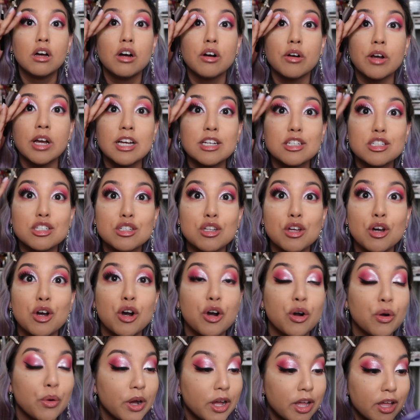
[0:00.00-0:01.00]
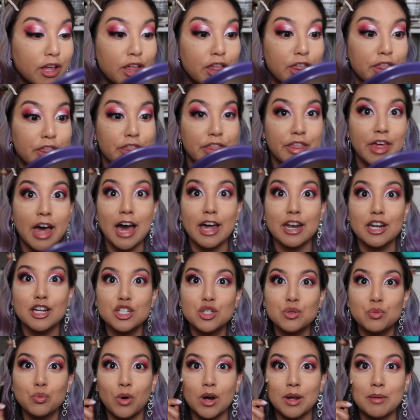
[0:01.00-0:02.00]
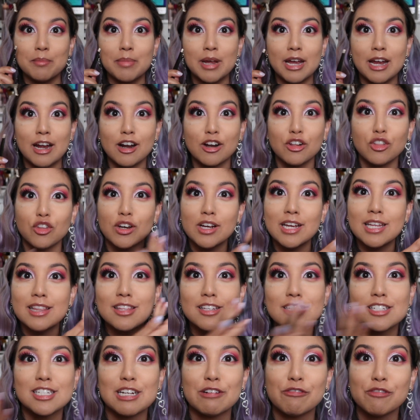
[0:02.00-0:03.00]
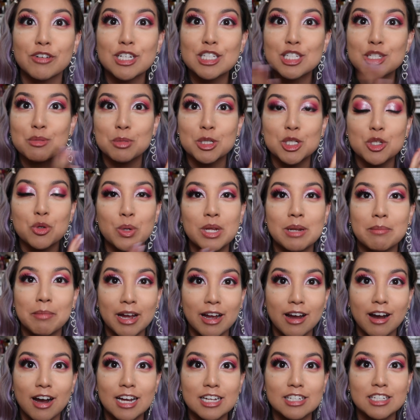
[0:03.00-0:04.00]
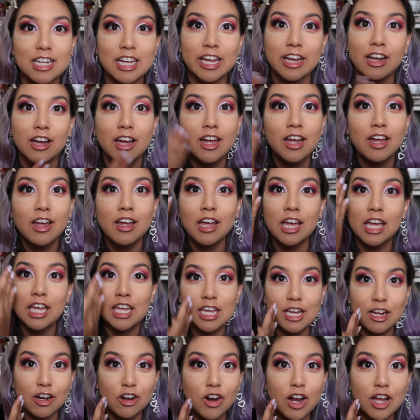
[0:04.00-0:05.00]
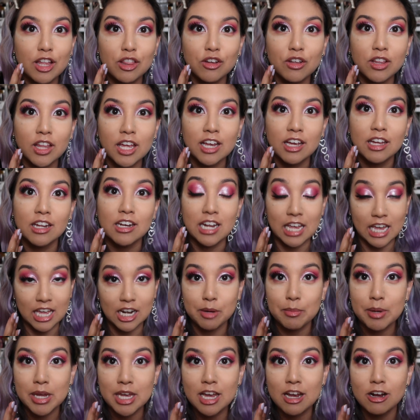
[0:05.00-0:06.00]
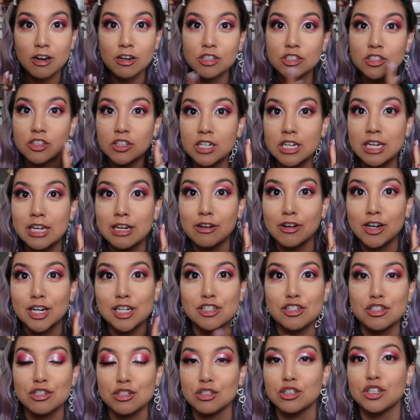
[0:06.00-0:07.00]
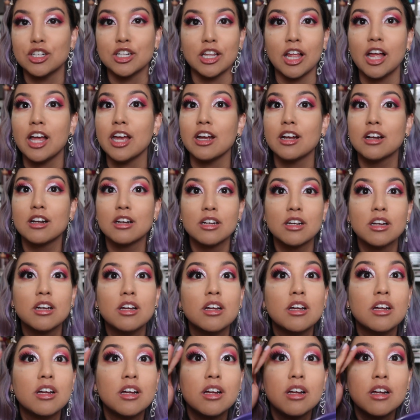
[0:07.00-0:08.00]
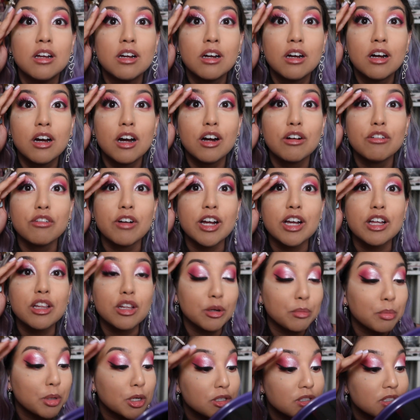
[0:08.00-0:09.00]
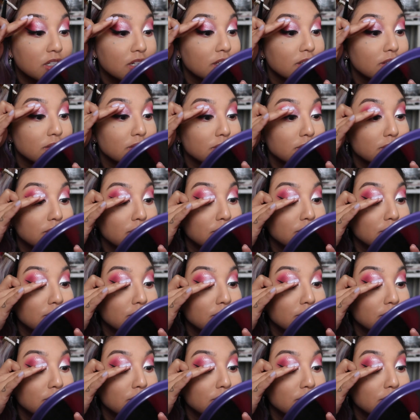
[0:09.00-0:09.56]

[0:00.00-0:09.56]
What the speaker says: Okay, so that is one pair. Look at the difference between my eyes. Like here I look like an anime character, and here I just look like a regular person.